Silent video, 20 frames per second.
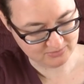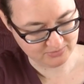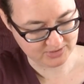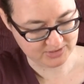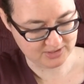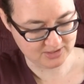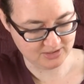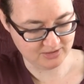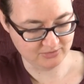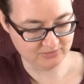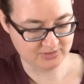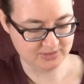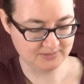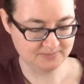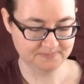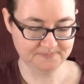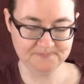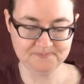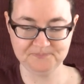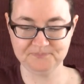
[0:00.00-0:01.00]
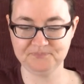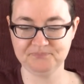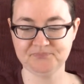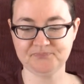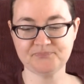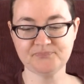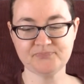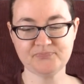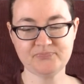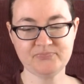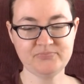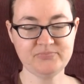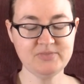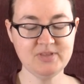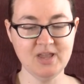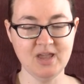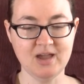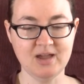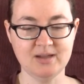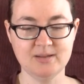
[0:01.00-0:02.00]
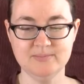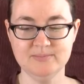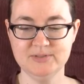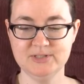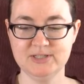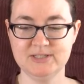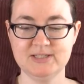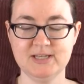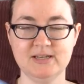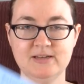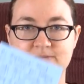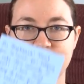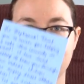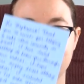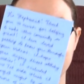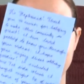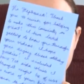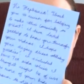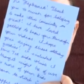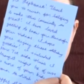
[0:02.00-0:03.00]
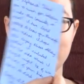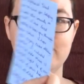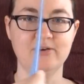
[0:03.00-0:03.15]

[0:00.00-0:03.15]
with the note. She sent a very sweet